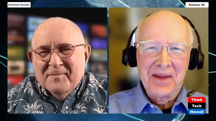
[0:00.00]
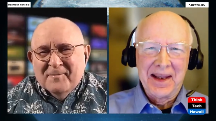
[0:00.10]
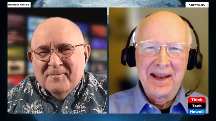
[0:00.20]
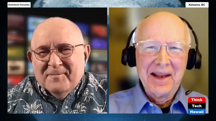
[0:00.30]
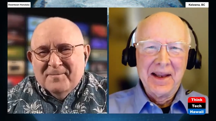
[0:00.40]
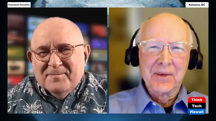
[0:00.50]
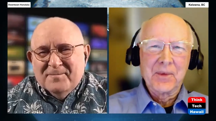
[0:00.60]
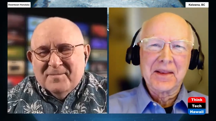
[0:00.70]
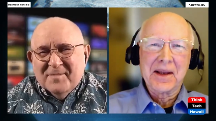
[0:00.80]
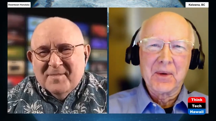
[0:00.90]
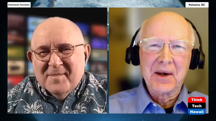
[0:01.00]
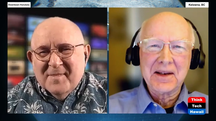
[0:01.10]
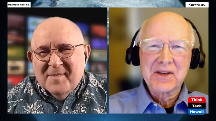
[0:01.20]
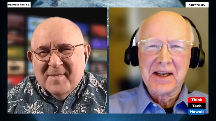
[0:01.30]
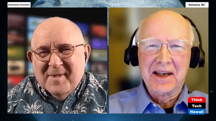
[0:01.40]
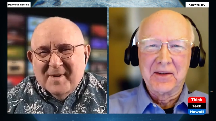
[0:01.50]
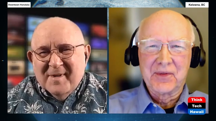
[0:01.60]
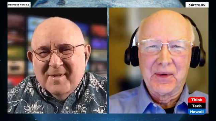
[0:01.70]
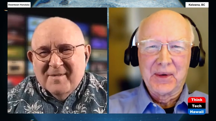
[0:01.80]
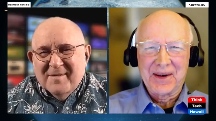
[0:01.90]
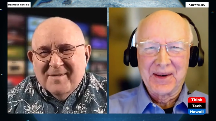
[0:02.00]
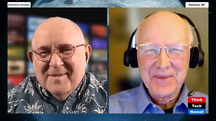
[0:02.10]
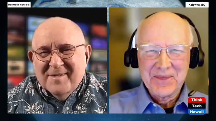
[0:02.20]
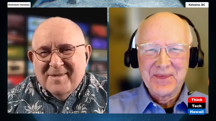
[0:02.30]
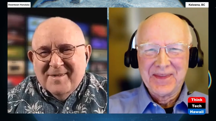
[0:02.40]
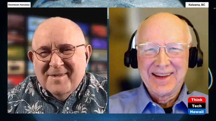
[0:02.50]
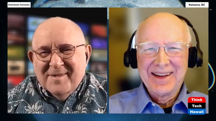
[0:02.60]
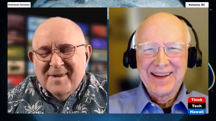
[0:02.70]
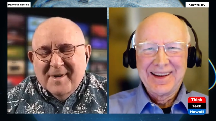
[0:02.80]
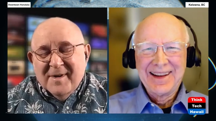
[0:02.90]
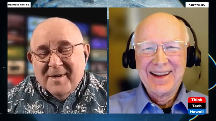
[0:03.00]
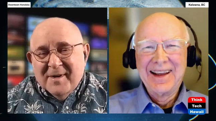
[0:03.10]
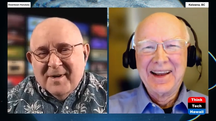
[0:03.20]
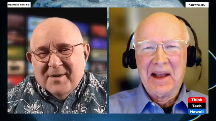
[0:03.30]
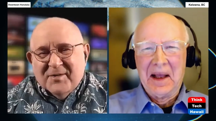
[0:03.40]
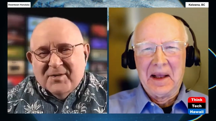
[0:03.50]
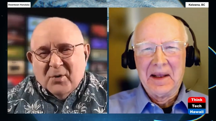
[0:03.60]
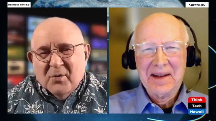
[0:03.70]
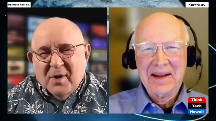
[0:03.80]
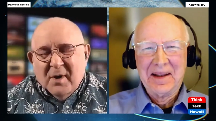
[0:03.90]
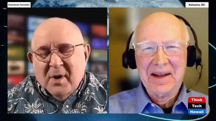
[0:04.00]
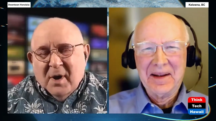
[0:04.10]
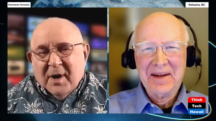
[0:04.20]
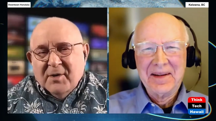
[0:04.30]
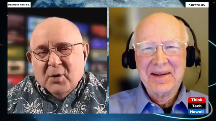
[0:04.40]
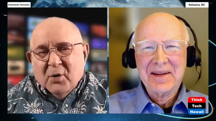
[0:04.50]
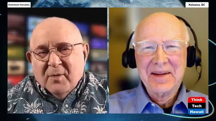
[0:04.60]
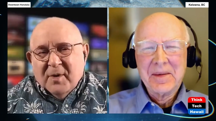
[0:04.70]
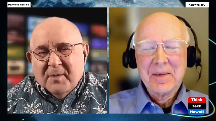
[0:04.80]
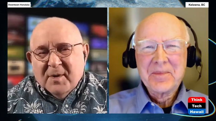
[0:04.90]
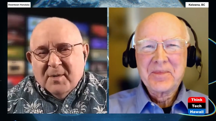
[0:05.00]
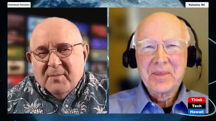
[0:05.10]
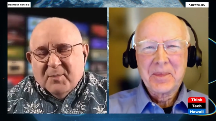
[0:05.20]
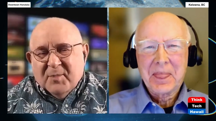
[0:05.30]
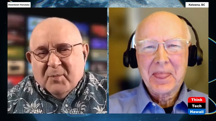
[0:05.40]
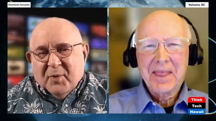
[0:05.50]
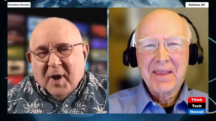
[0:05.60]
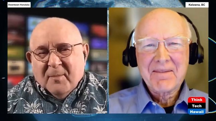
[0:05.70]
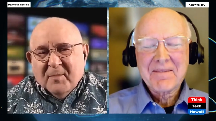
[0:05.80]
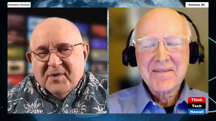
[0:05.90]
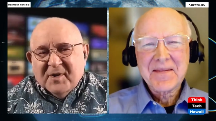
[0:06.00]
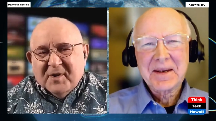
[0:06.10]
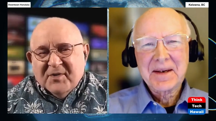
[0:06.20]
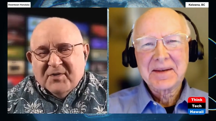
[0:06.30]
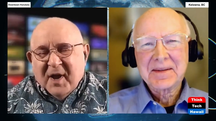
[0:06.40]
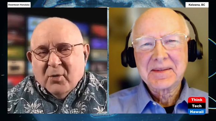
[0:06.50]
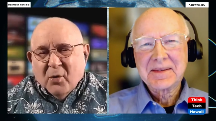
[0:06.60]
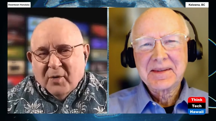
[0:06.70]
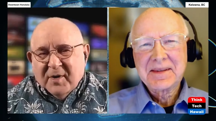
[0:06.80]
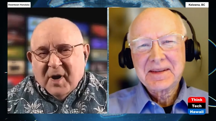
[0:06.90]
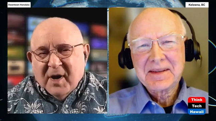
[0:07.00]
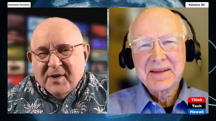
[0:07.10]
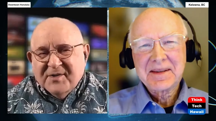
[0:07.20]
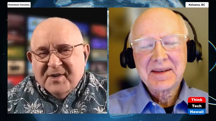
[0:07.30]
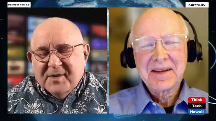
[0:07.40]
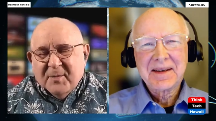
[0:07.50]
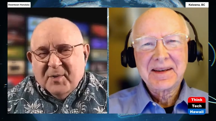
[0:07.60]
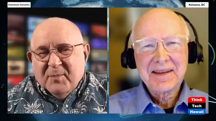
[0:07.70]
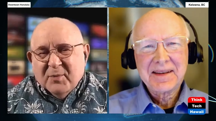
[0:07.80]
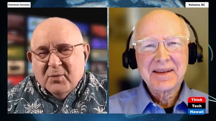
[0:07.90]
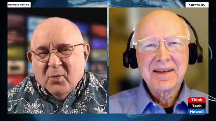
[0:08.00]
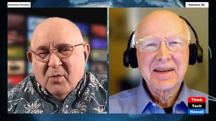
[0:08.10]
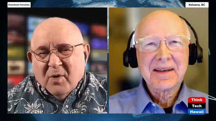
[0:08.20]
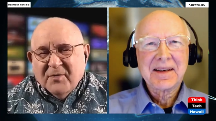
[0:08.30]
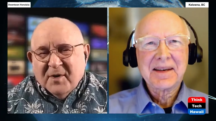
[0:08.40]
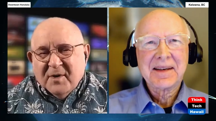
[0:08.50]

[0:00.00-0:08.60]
Speaker 1: and what they really stand for.
Speaker 2: Yeah. So, yeah, you know, uh, uh, the, the problem is that it's not organized, and the people who are on the